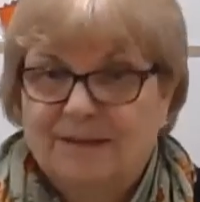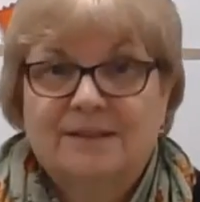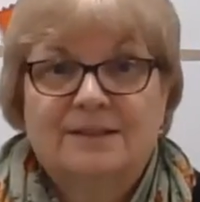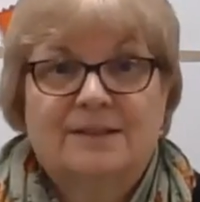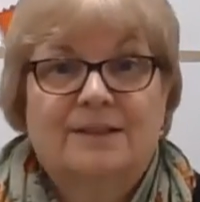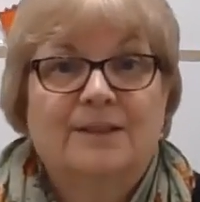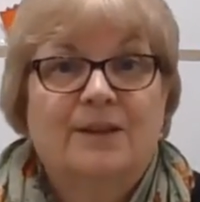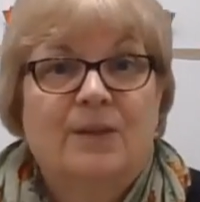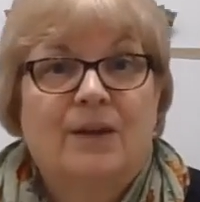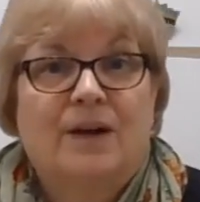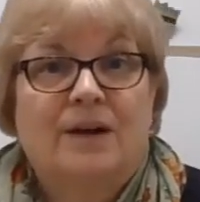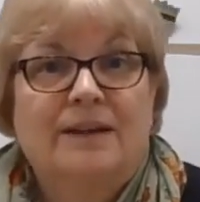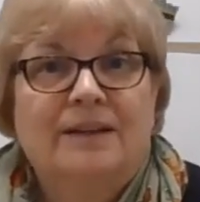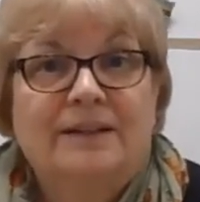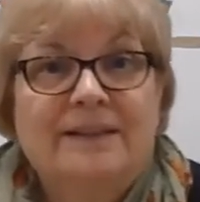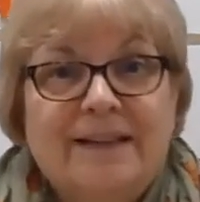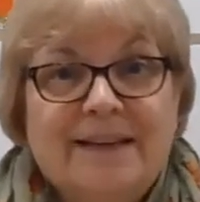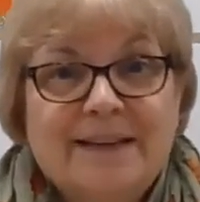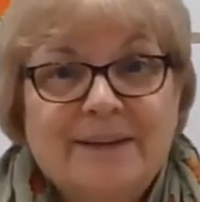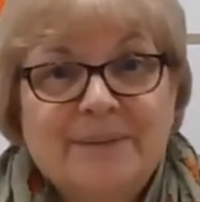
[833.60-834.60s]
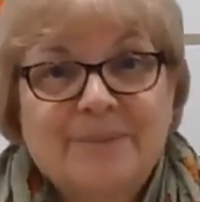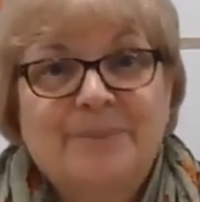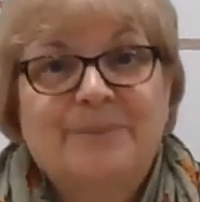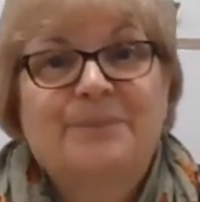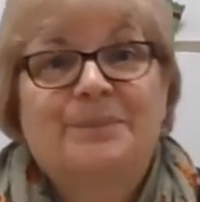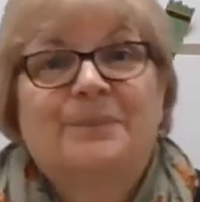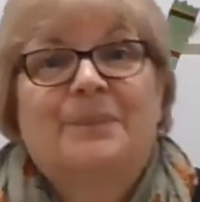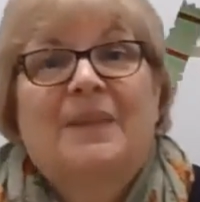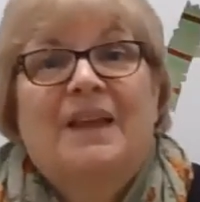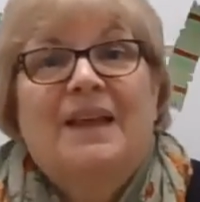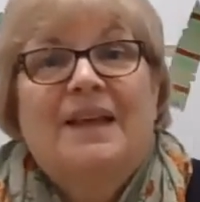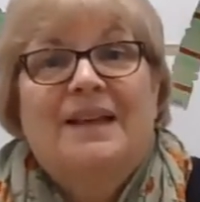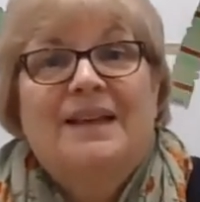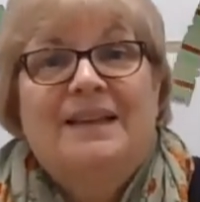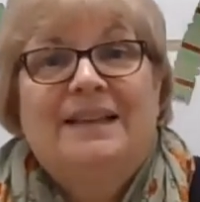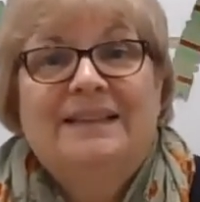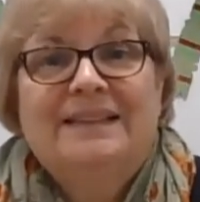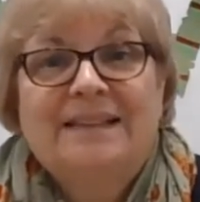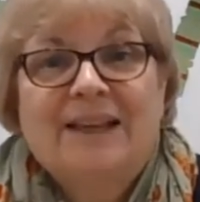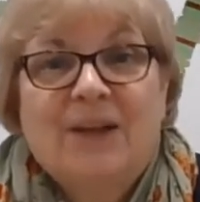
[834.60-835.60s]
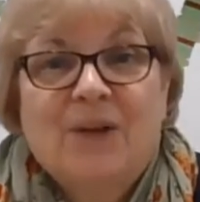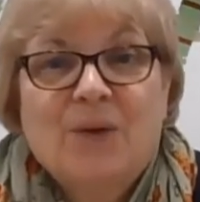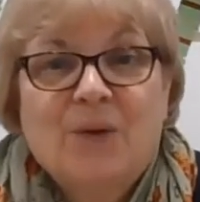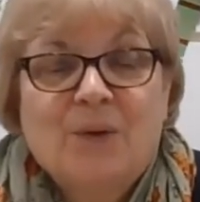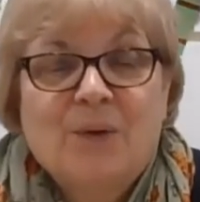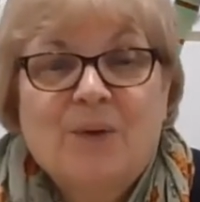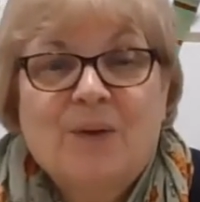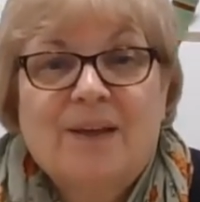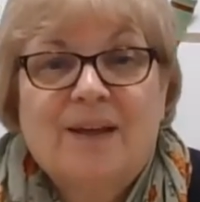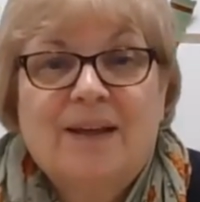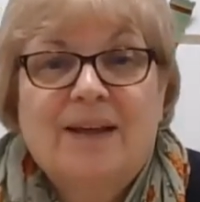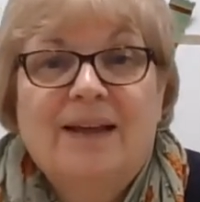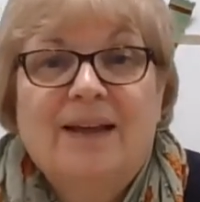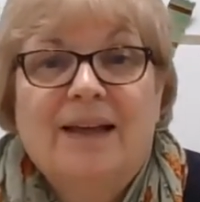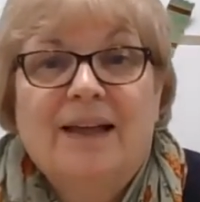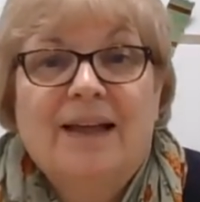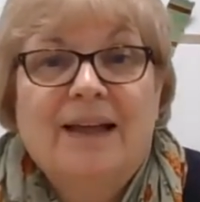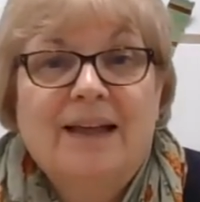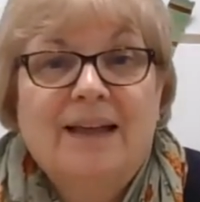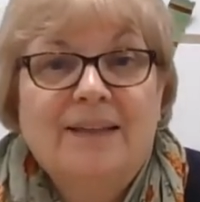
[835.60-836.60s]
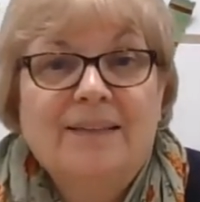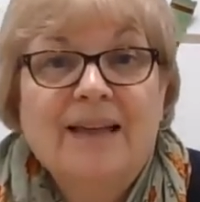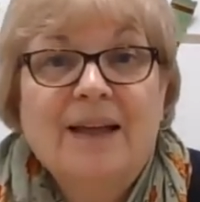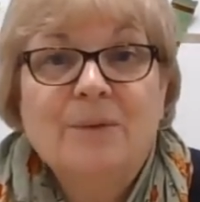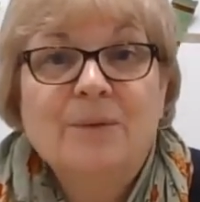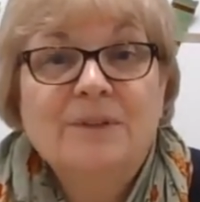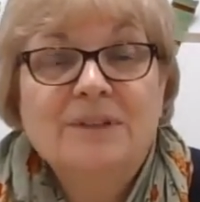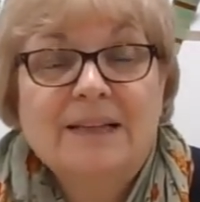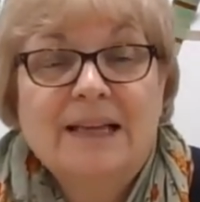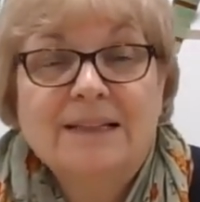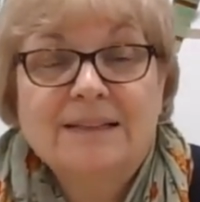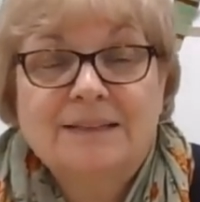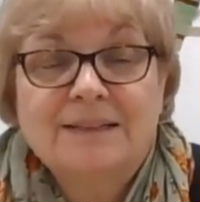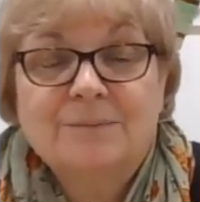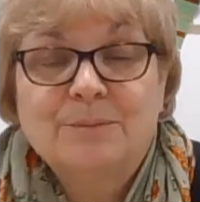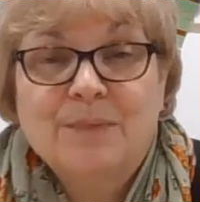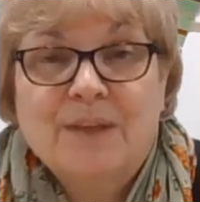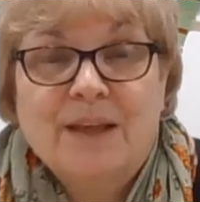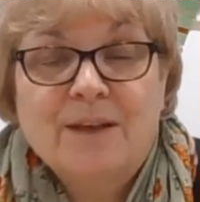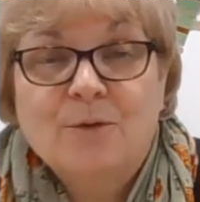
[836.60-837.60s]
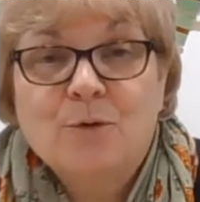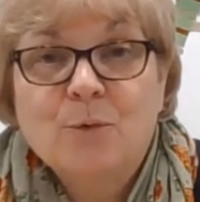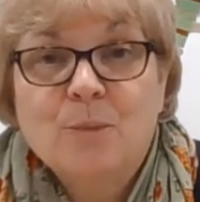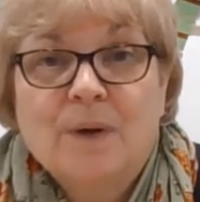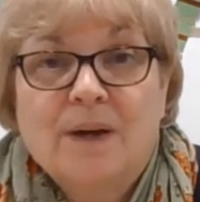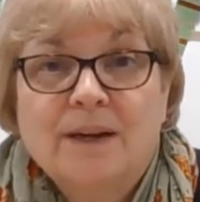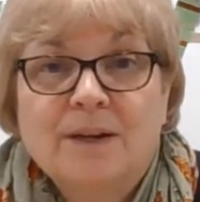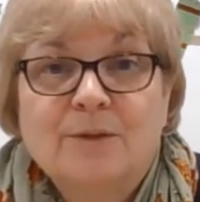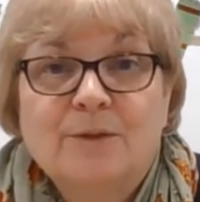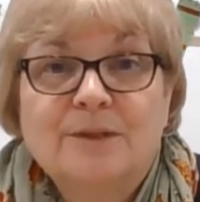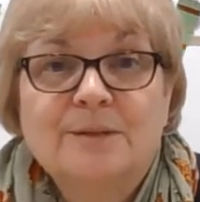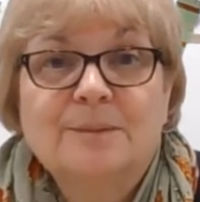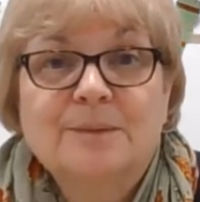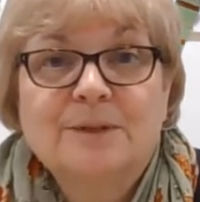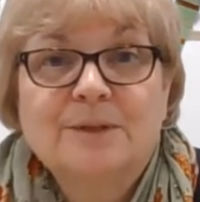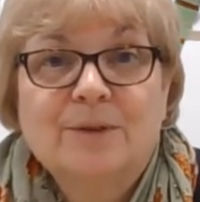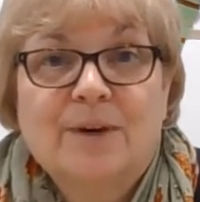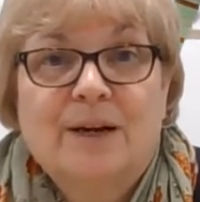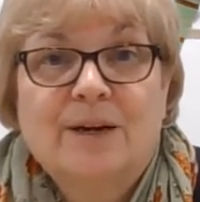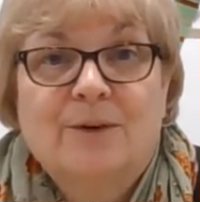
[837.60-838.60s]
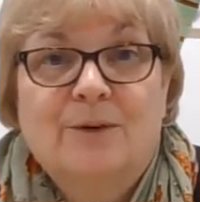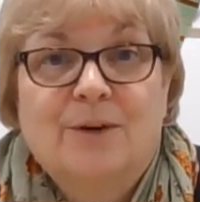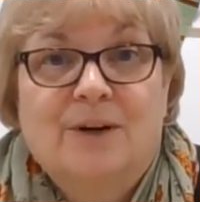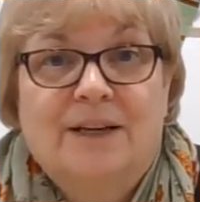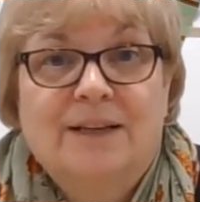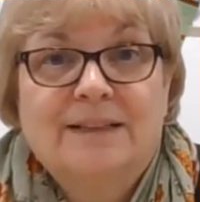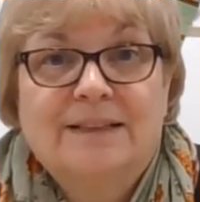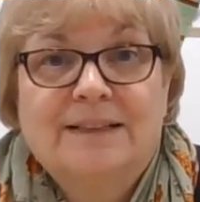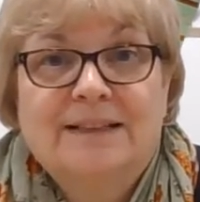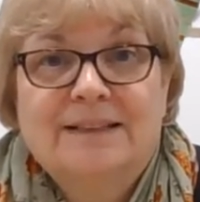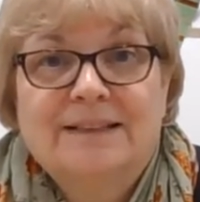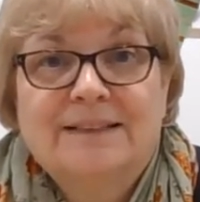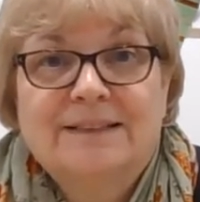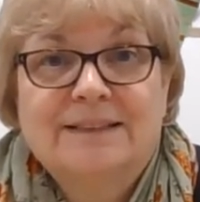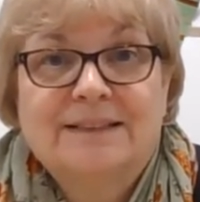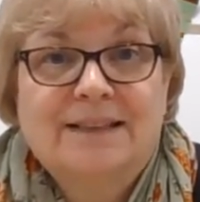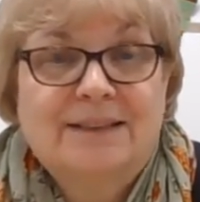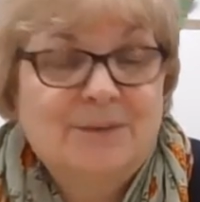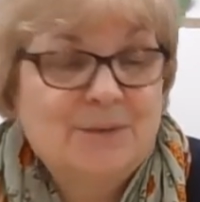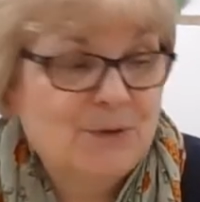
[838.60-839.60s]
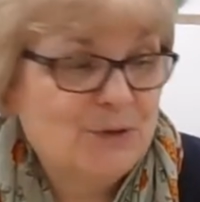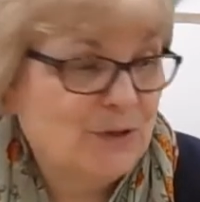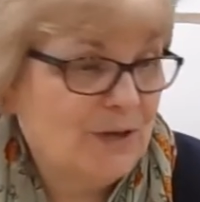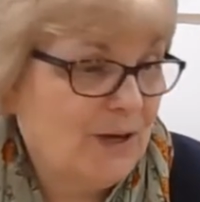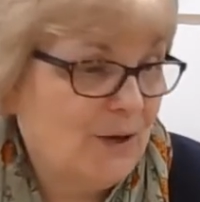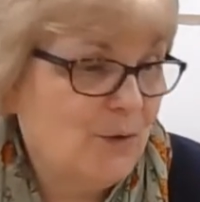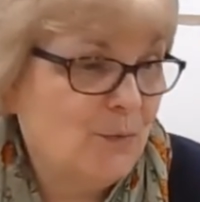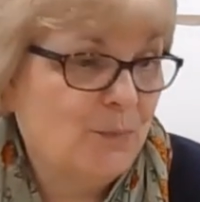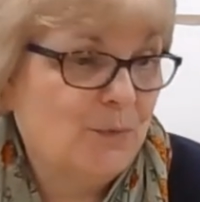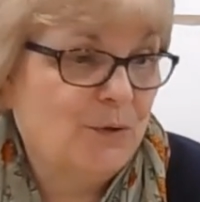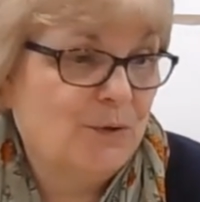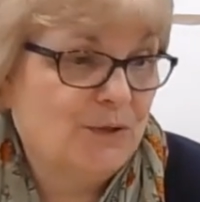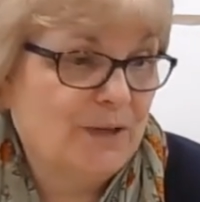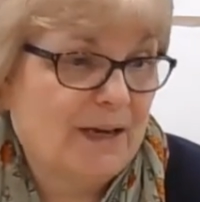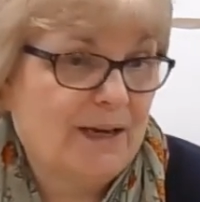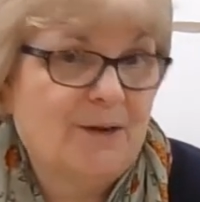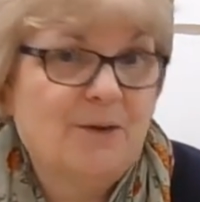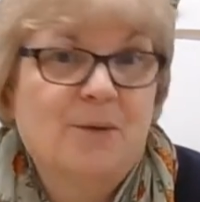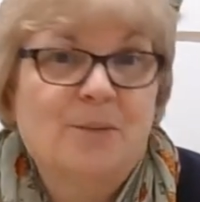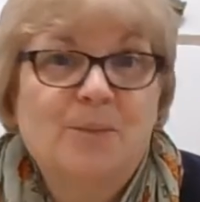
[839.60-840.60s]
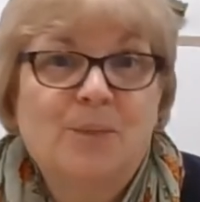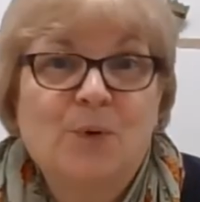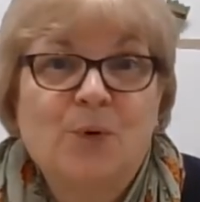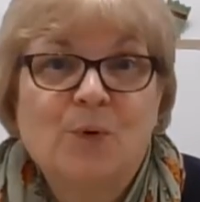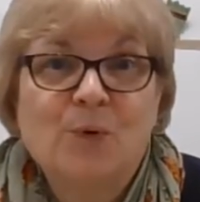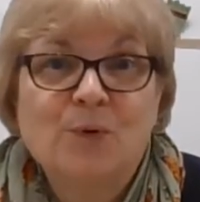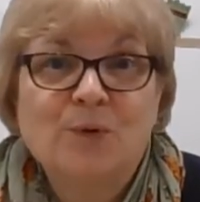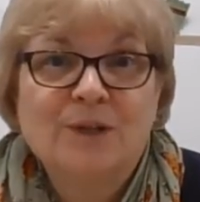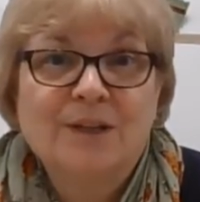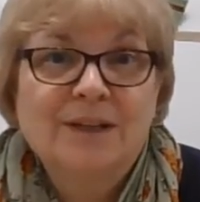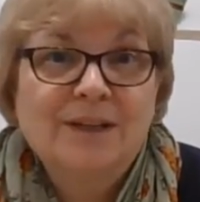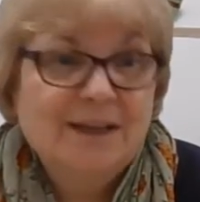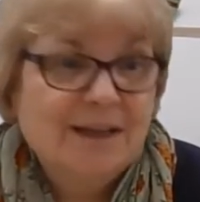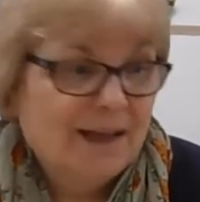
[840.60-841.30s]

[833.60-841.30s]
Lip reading: Just another idea. So they're all my Christmas cracker ideas, which I hope you take on board.